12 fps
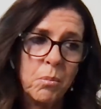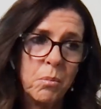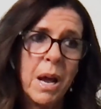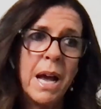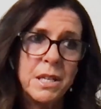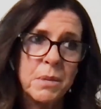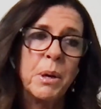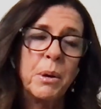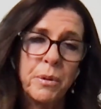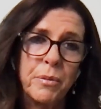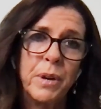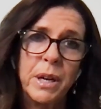had to be on
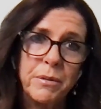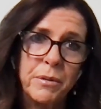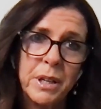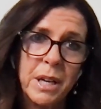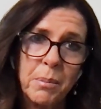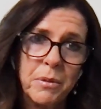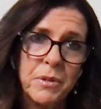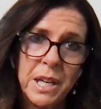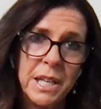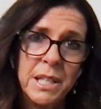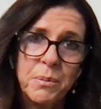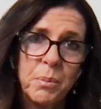her feet for a couple of
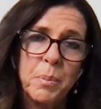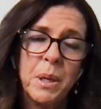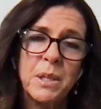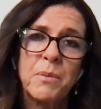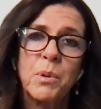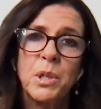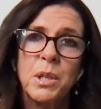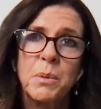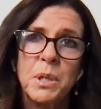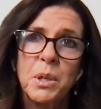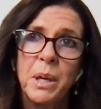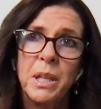days because of what she
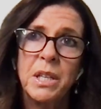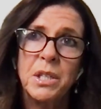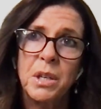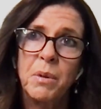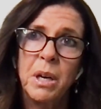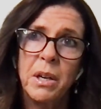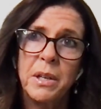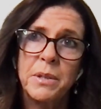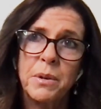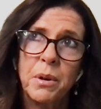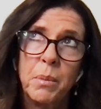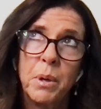was doing that she
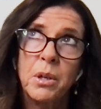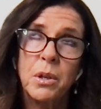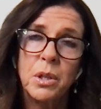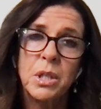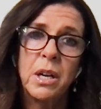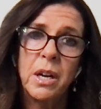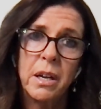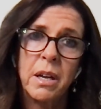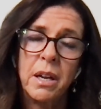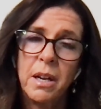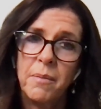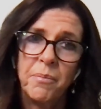realized, oh my gosh, like,
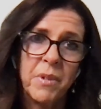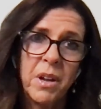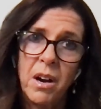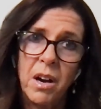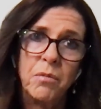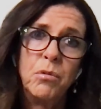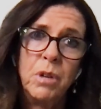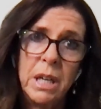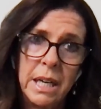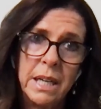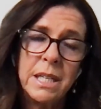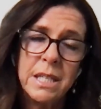I
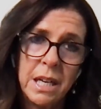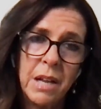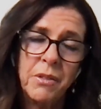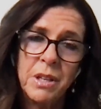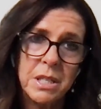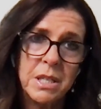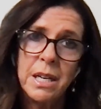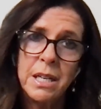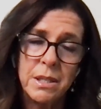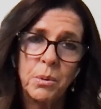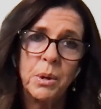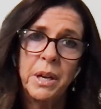really need to get this knee
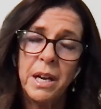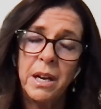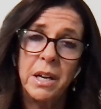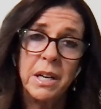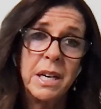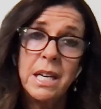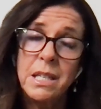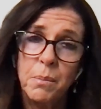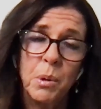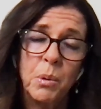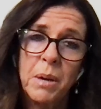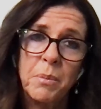sorted out. I need to
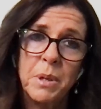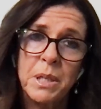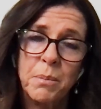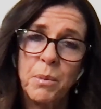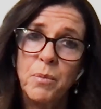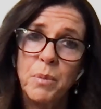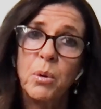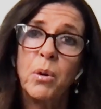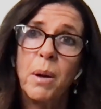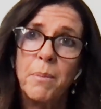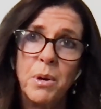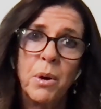build up this movement or
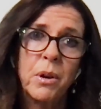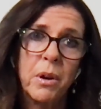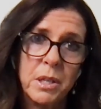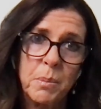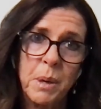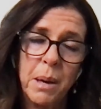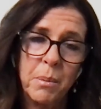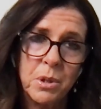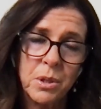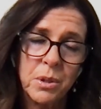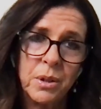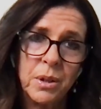I'm not going to be able
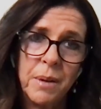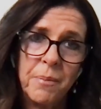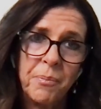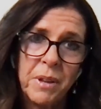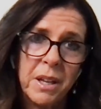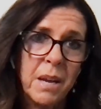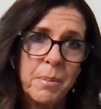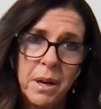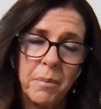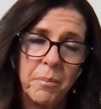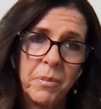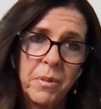to keep
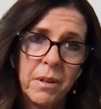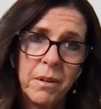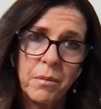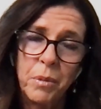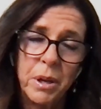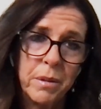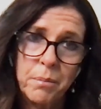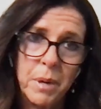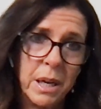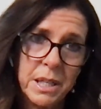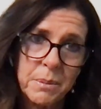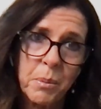up with my
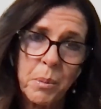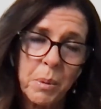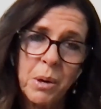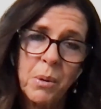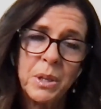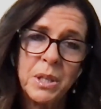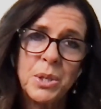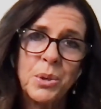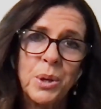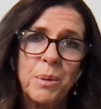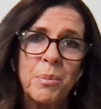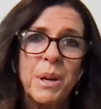husband when we go on this
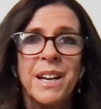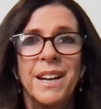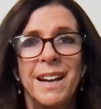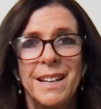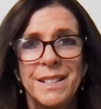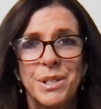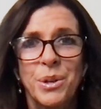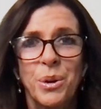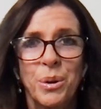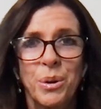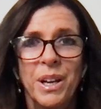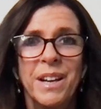trip. And
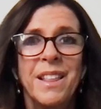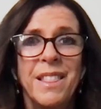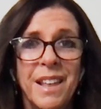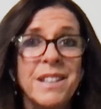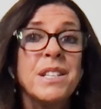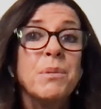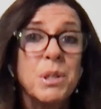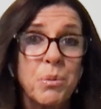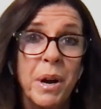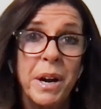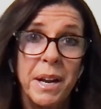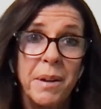so then she was
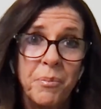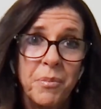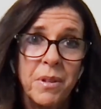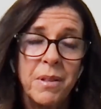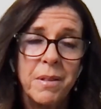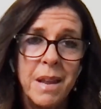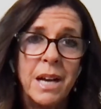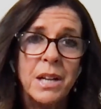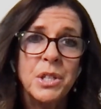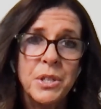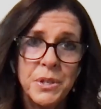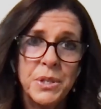ready. Now
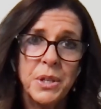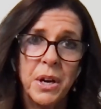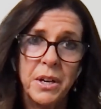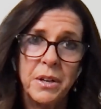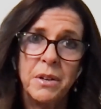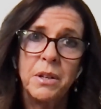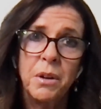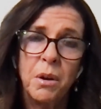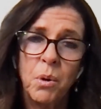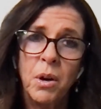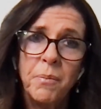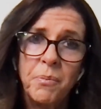she's decided, you know
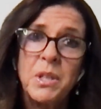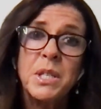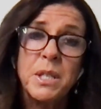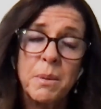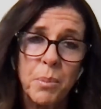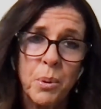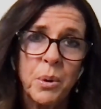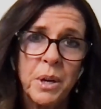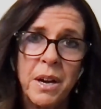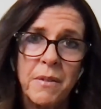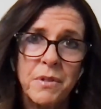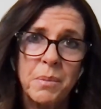what, this is important
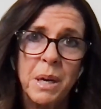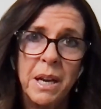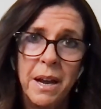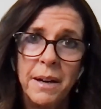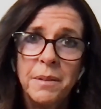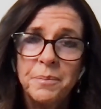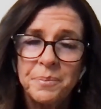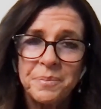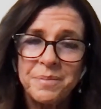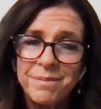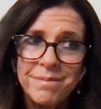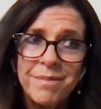enough to me now.
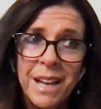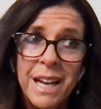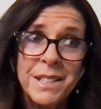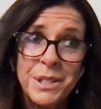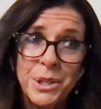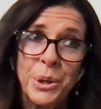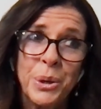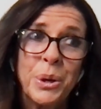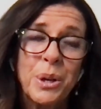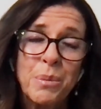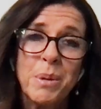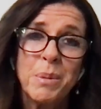And so
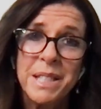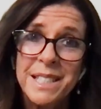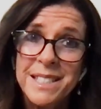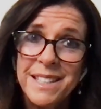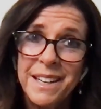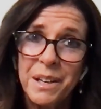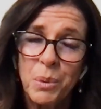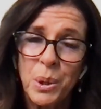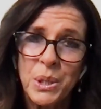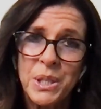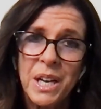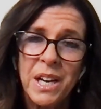her commitment yesterday
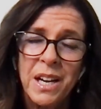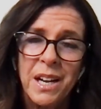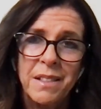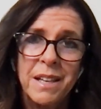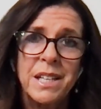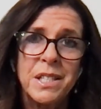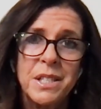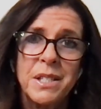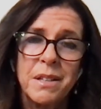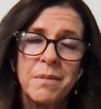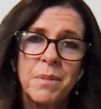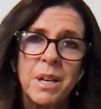was that she's
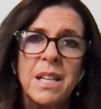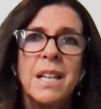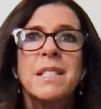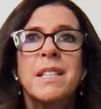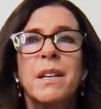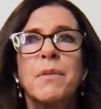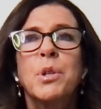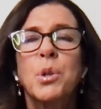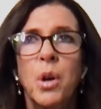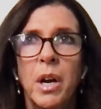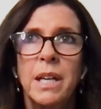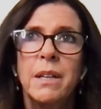
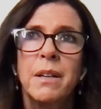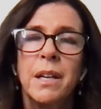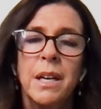trying